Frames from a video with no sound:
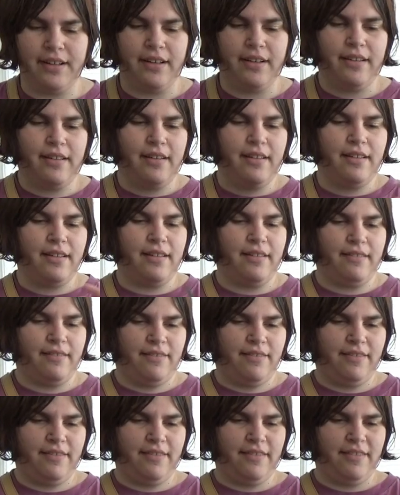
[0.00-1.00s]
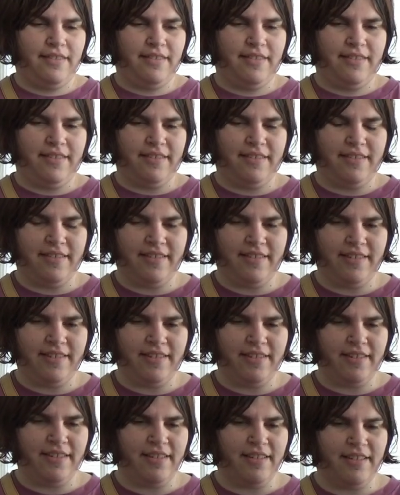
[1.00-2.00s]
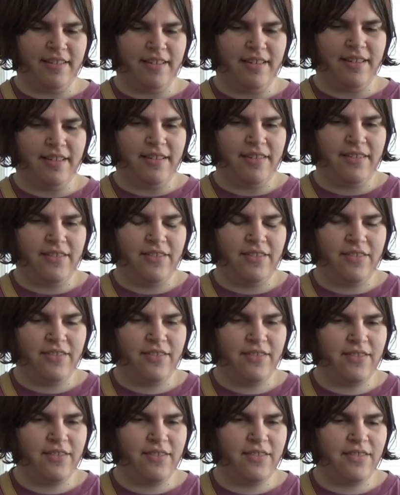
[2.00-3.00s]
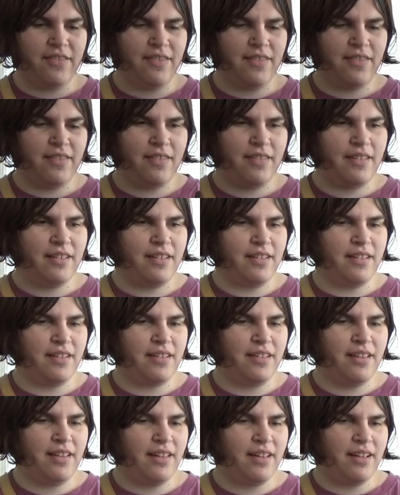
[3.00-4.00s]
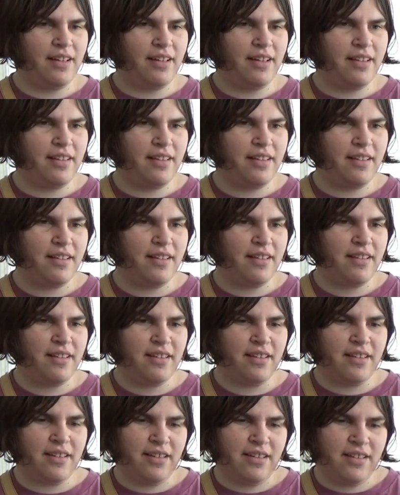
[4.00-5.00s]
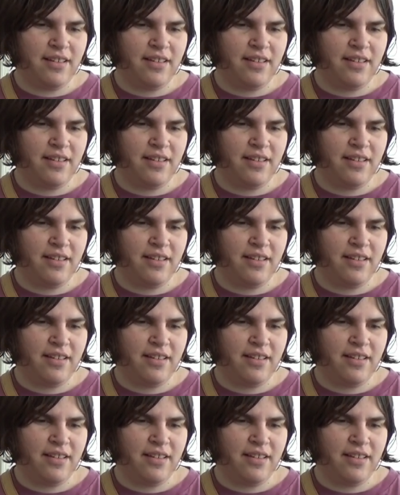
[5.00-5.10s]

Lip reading: The person shown says nothing.